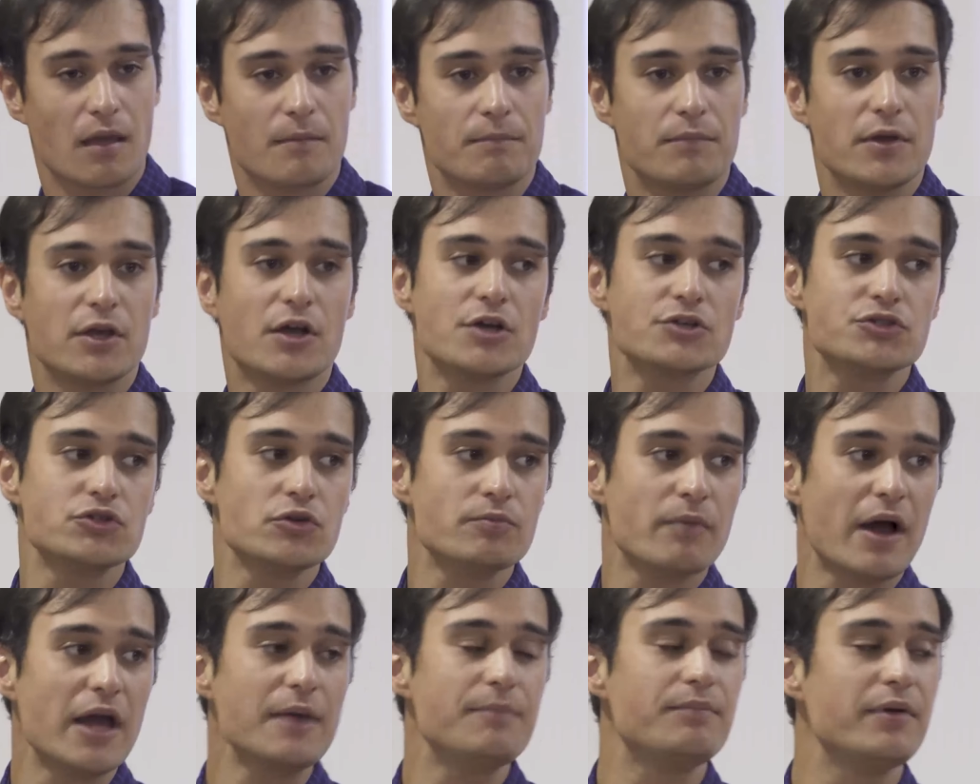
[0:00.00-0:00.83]
Because you
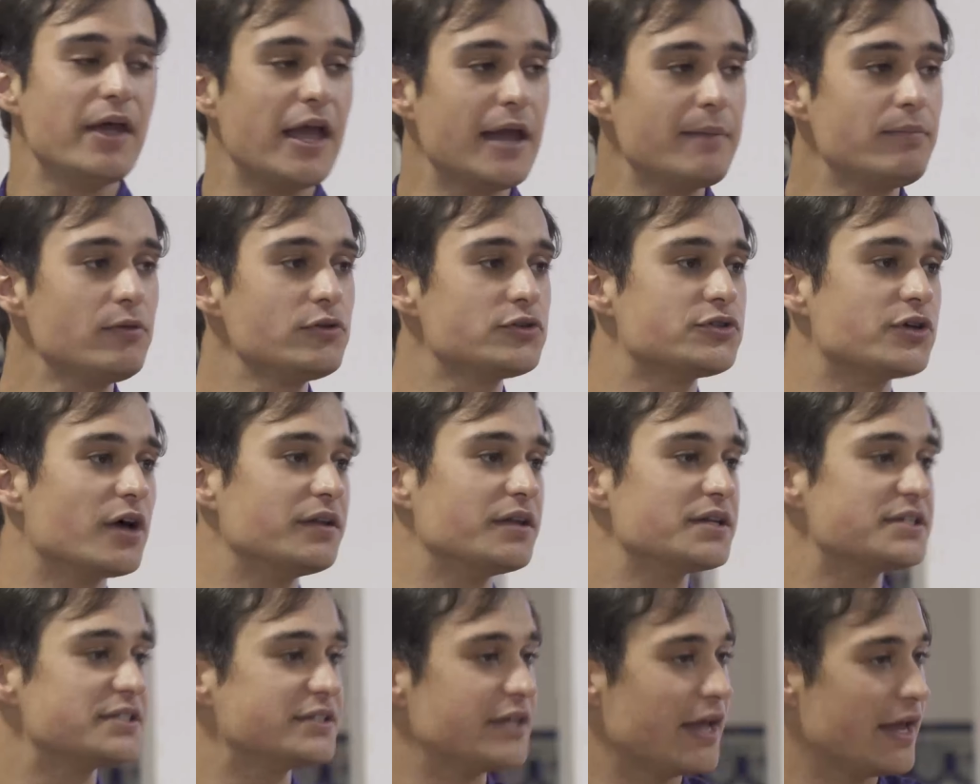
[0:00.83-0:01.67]
might be able to
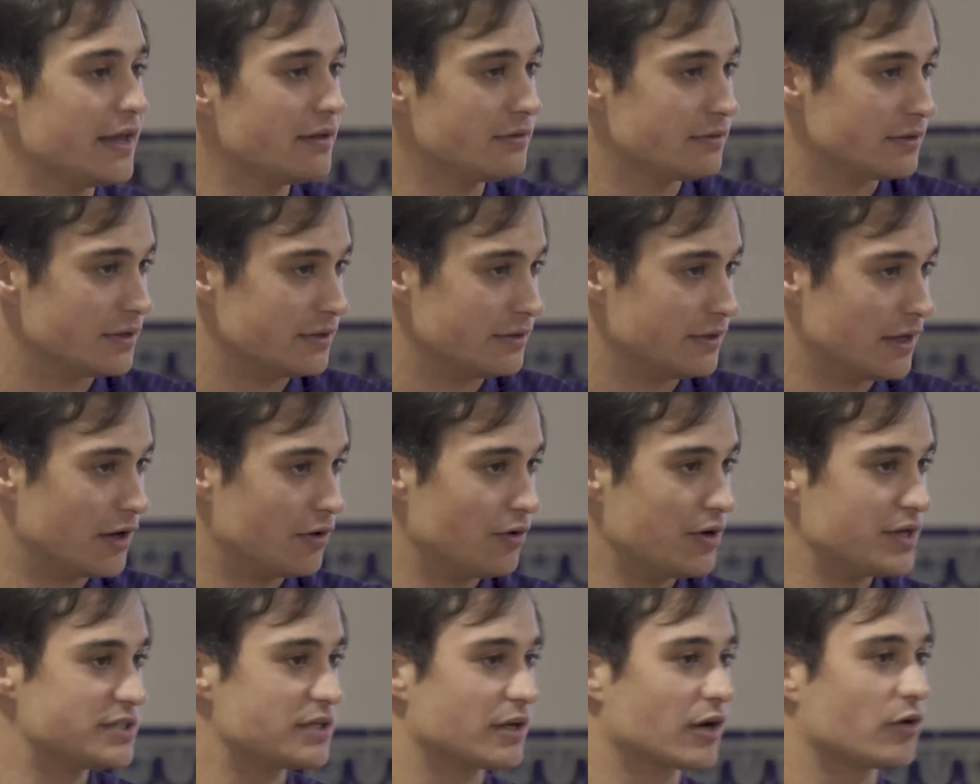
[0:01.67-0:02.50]
understand that there
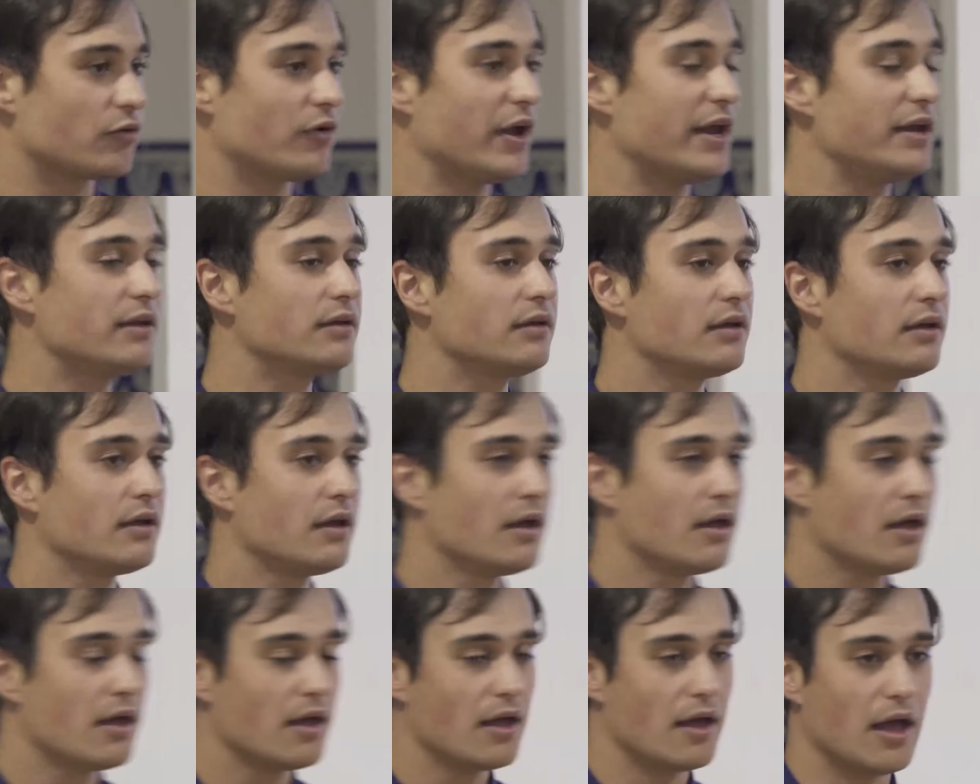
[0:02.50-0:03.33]
is a great
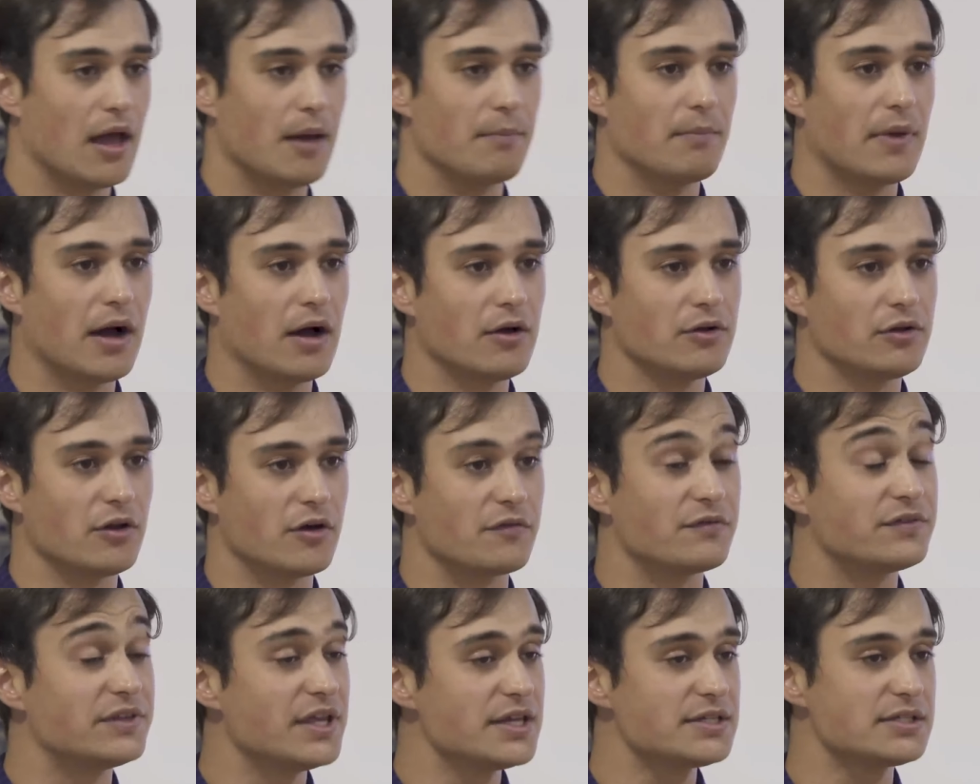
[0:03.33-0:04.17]
amount
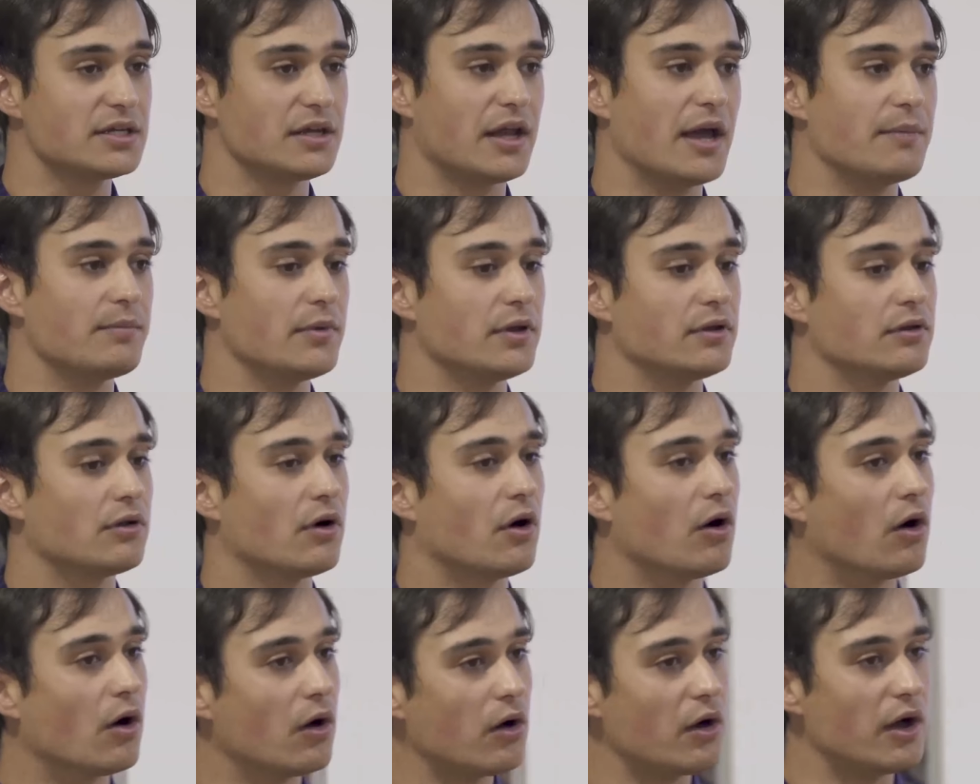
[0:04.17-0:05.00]
of disalignment
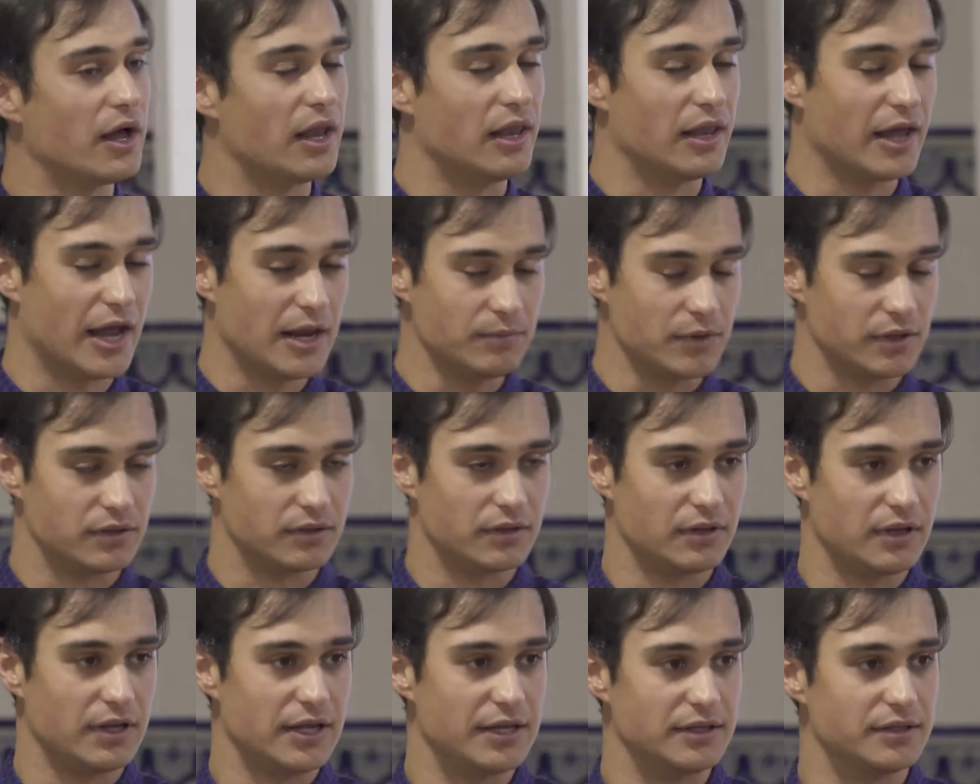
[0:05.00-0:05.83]
or
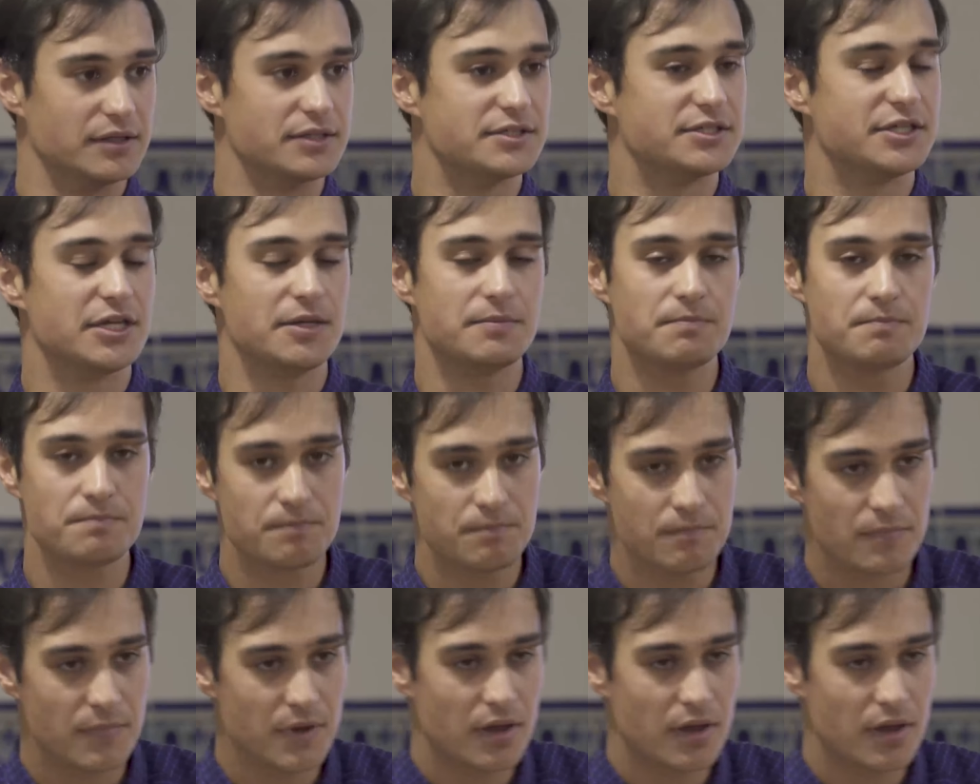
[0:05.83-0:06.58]
alignment in the team,